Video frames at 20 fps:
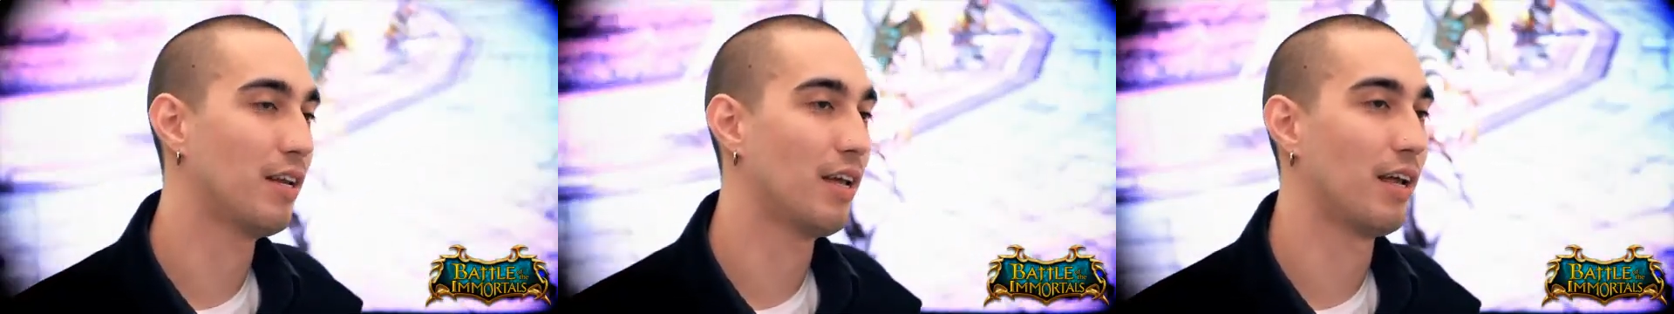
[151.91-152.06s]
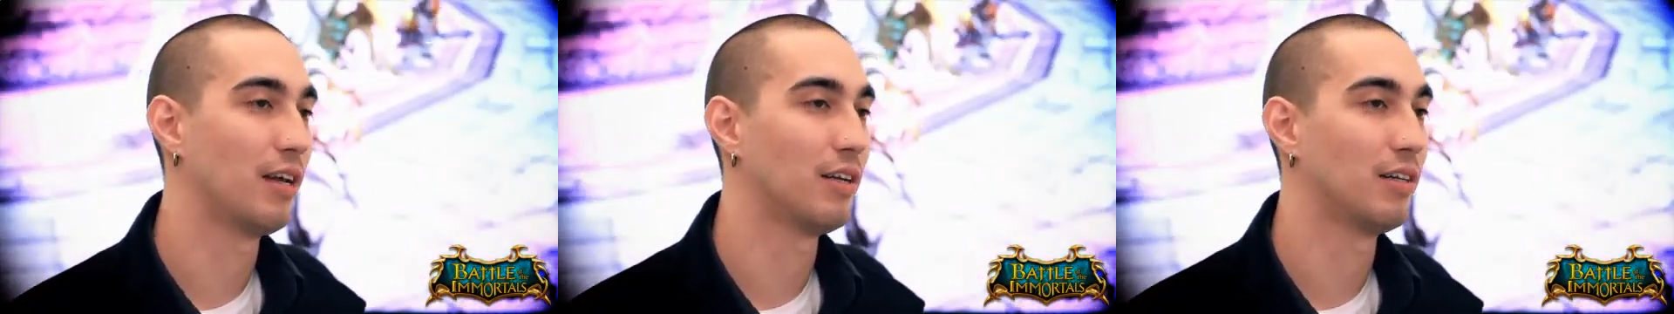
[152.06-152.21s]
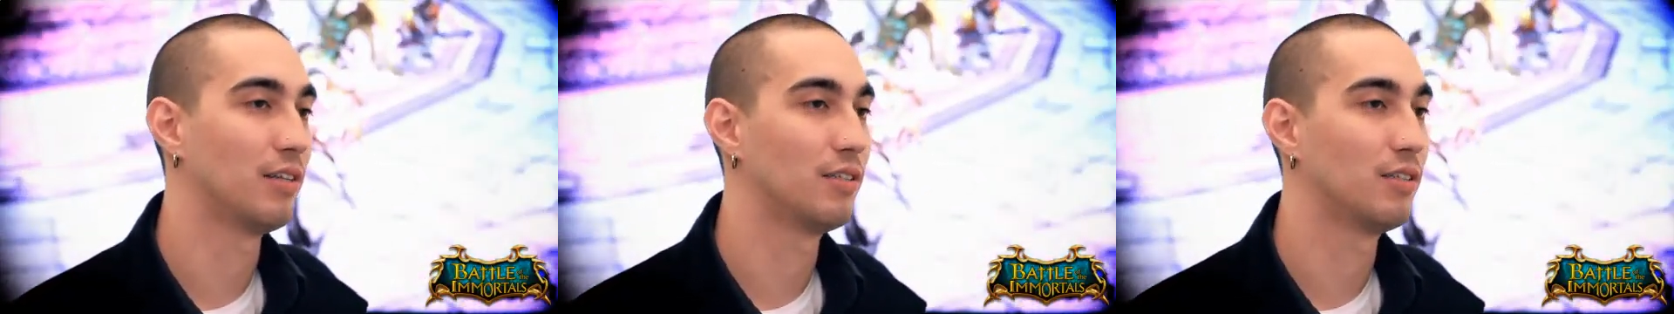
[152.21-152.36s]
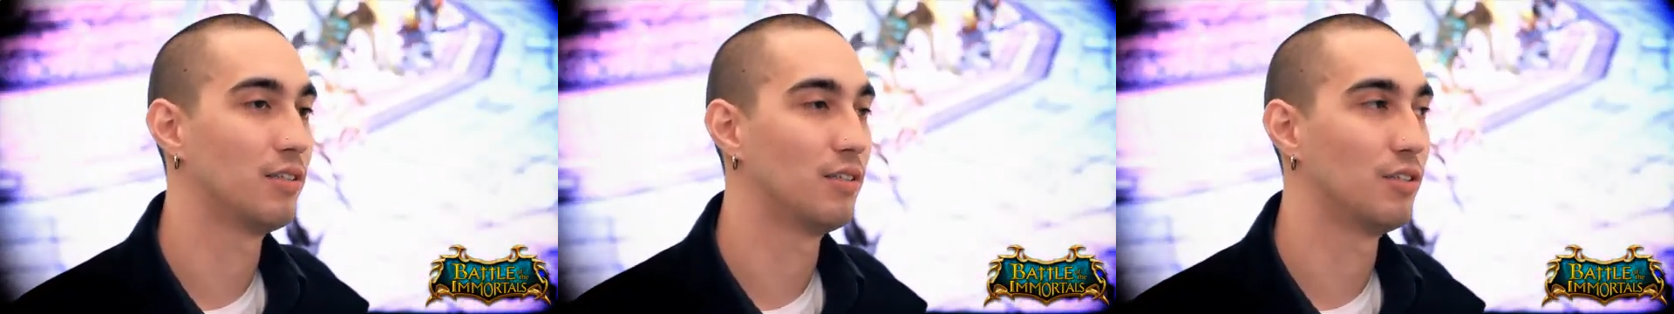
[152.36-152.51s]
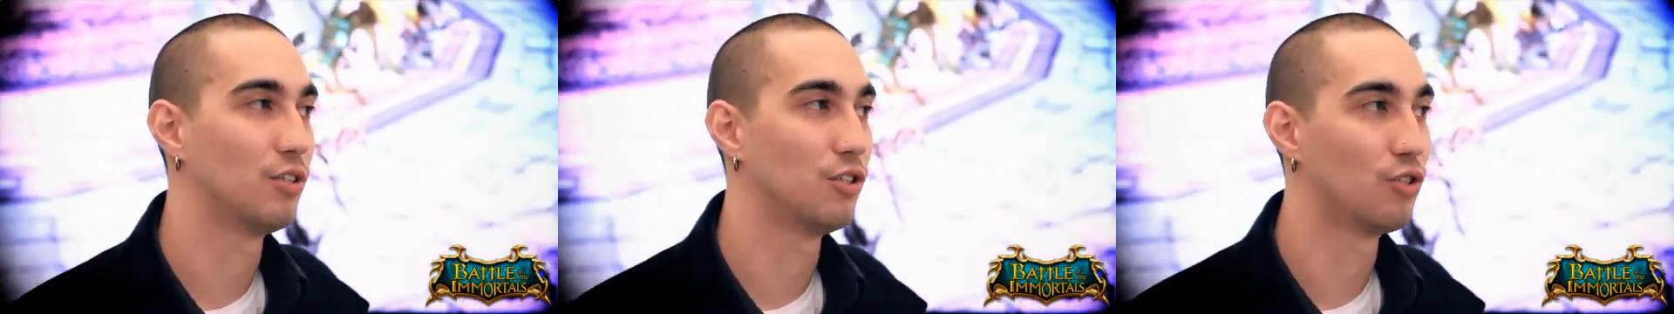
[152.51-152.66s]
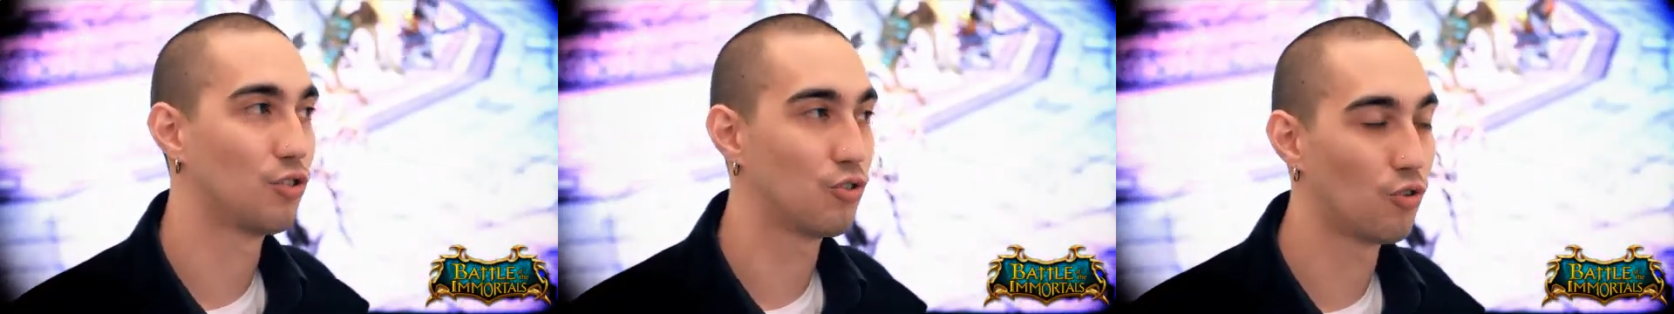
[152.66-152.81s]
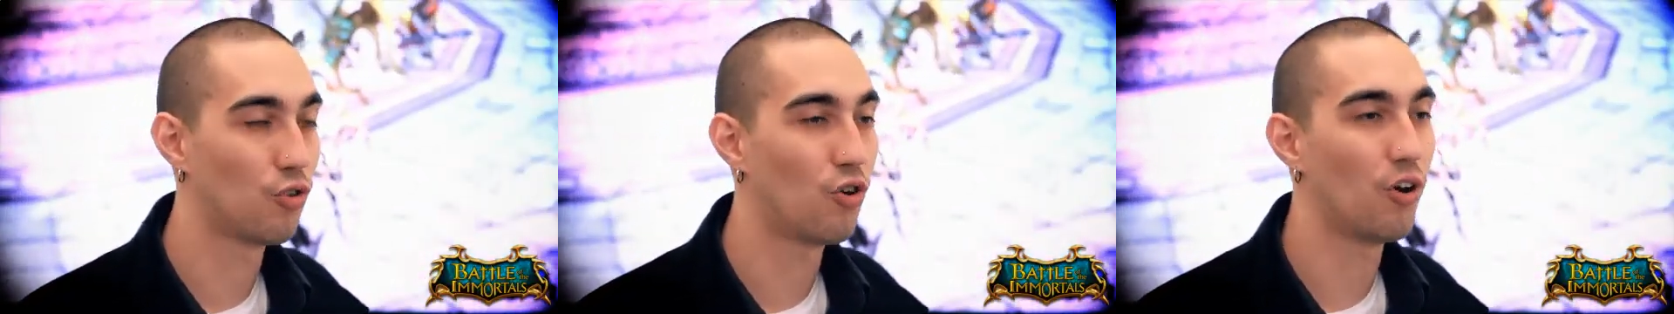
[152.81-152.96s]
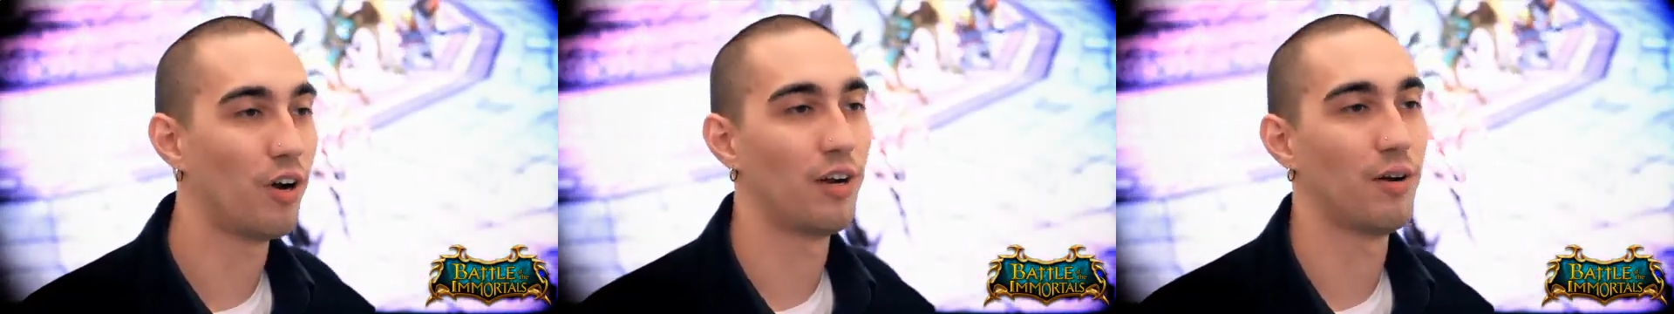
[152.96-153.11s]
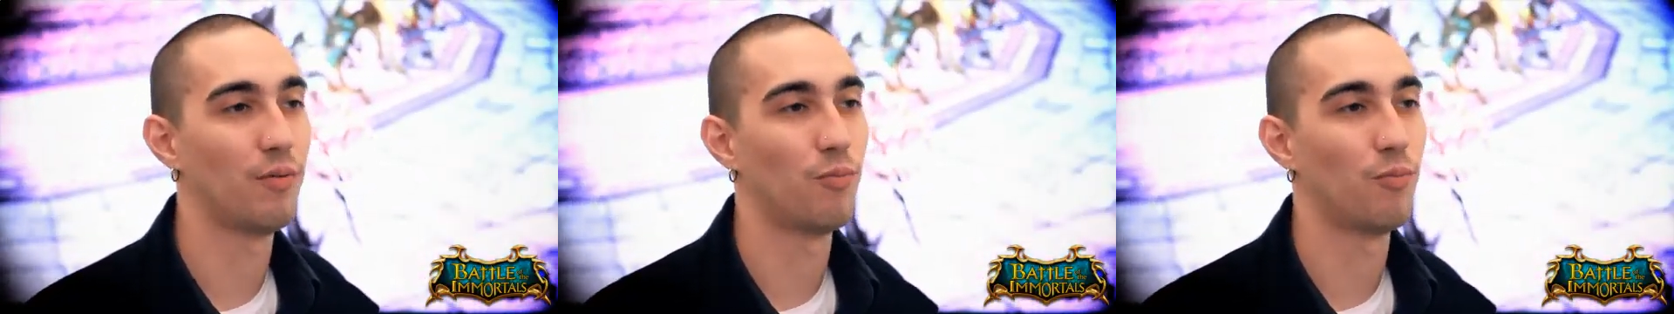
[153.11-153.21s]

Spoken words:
and destroy